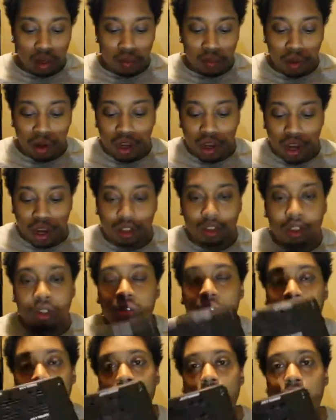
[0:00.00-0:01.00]
But yeah, so
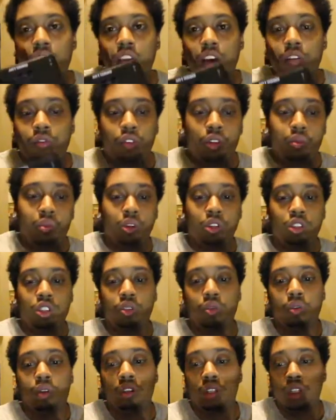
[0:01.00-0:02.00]
that's why you get a fully
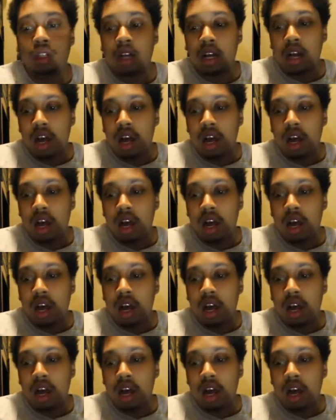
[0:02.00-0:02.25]
modular one.